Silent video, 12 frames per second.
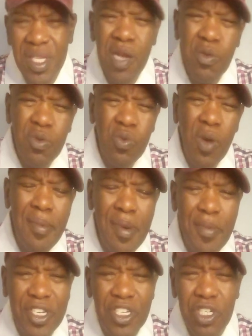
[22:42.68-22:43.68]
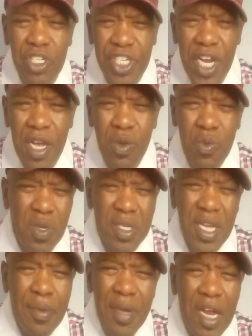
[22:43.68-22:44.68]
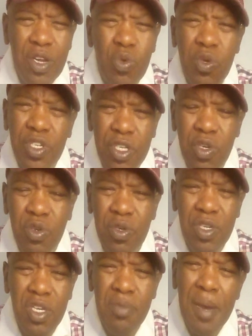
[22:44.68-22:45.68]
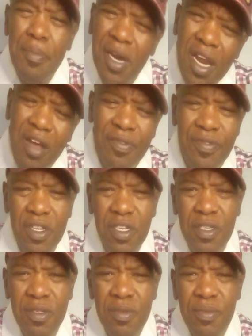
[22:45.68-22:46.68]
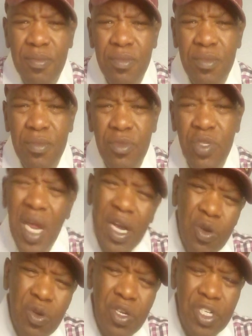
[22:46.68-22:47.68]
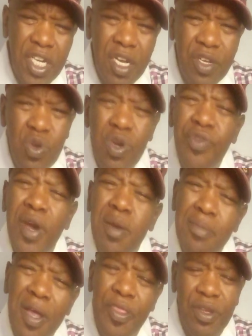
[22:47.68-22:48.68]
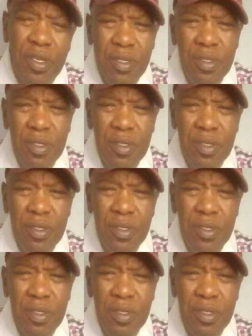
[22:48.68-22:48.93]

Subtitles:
Now, why am I mentioning jail? What does that got to do with you? You're my beloved. You're not going to jail. You're a great mother.